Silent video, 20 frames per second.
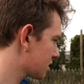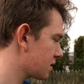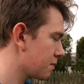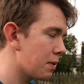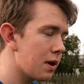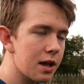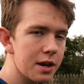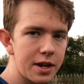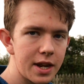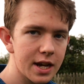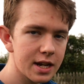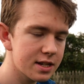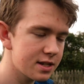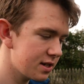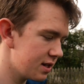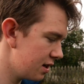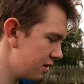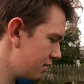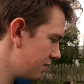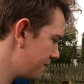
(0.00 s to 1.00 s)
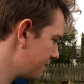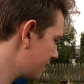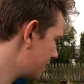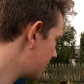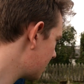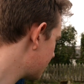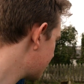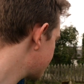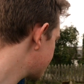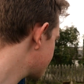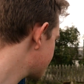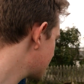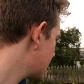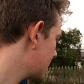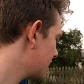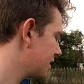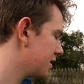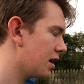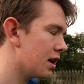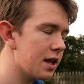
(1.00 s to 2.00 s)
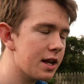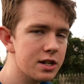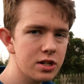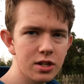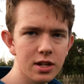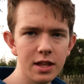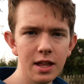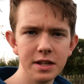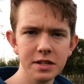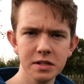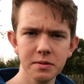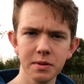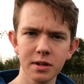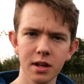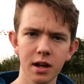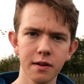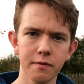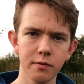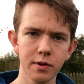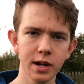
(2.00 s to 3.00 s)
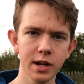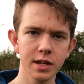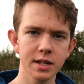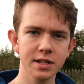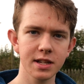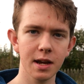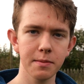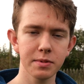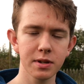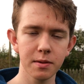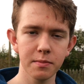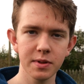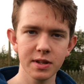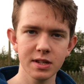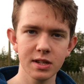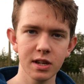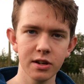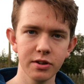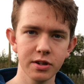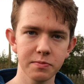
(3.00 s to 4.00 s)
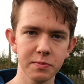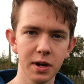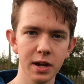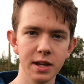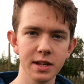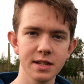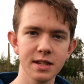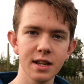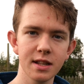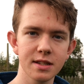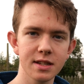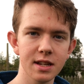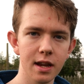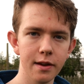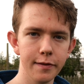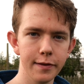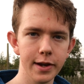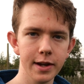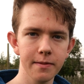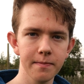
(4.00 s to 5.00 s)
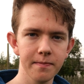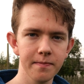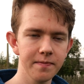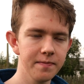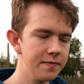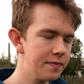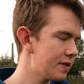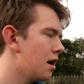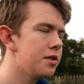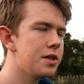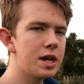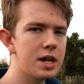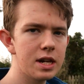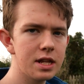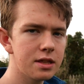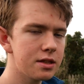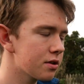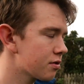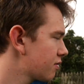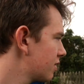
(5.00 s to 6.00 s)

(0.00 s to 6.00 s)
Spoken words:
plant next year. And actually that's something that I've really stepped up this year, is my seed saving. And then in the